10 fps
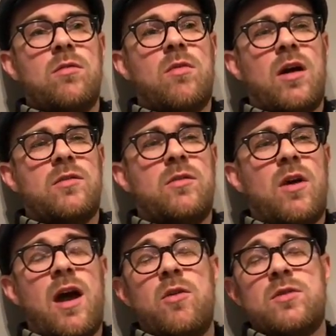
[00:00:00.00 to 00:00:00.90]
Well, I don't know
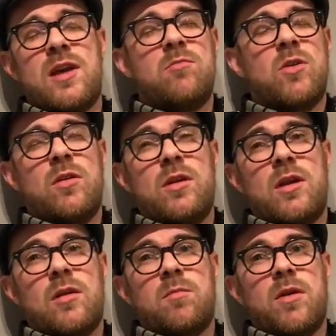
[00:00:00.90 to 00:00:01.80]
how Tim got the
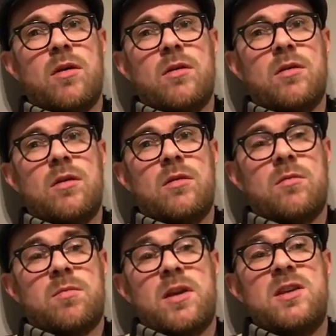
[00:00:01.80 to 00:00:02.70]
gig, but
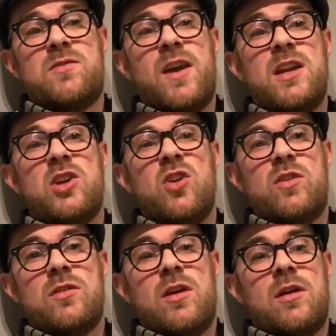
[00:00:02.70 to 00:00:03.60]
he's very
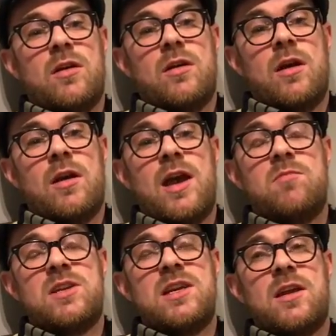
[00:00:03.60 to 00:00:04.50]
good at MD.